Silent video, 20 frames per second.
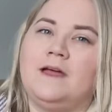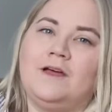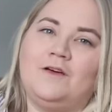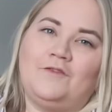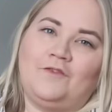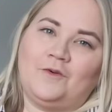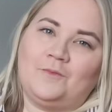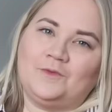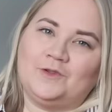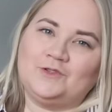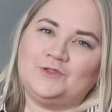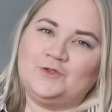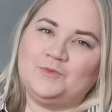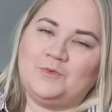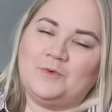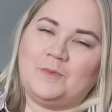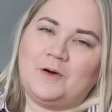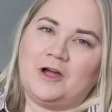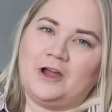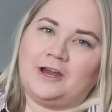from the
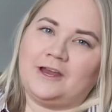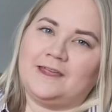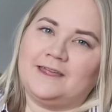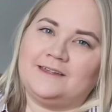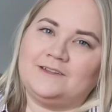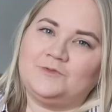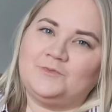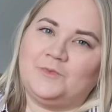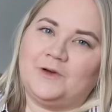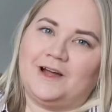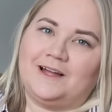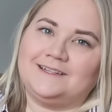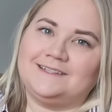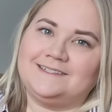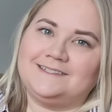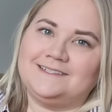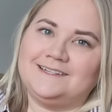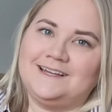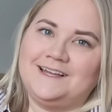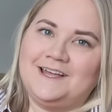supermarket, but
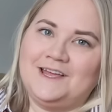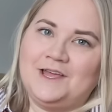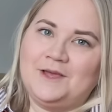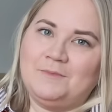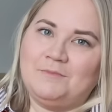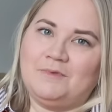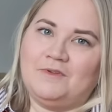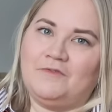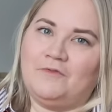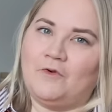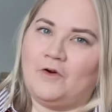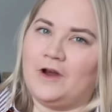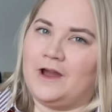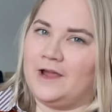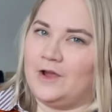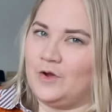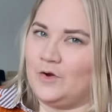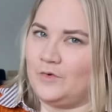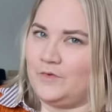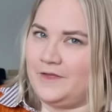before
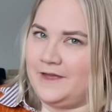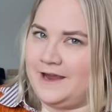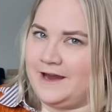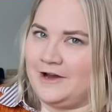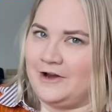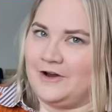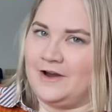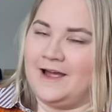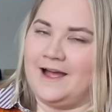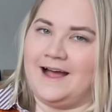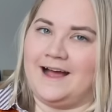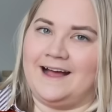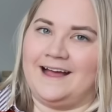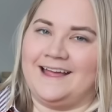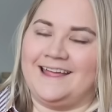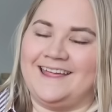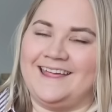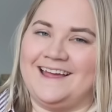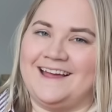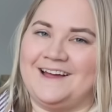I go there,
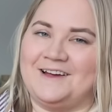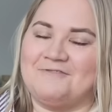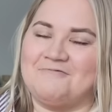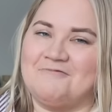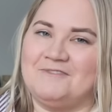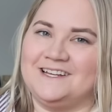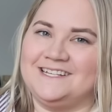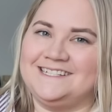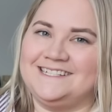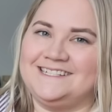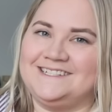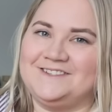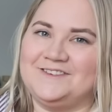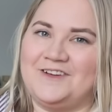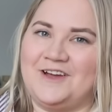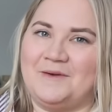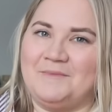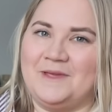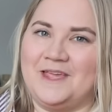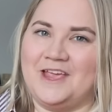I wanted to
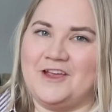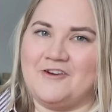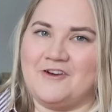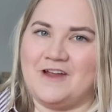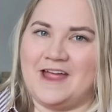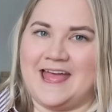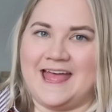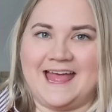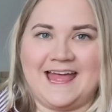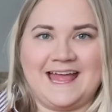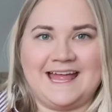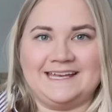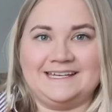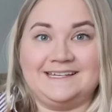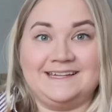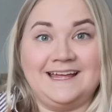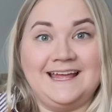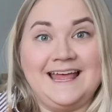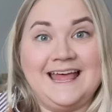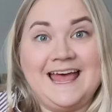come here and
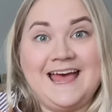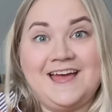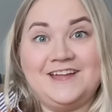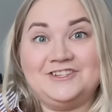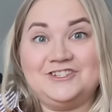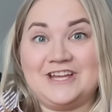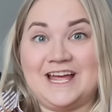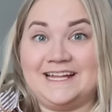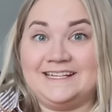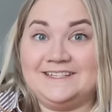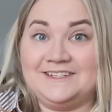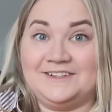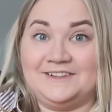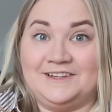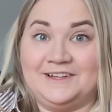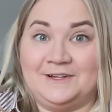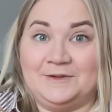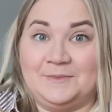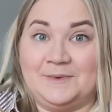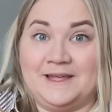chat a
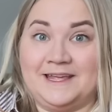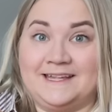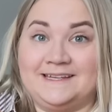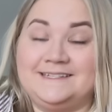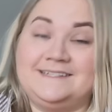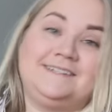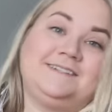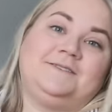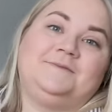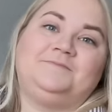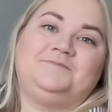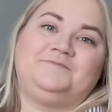little bit.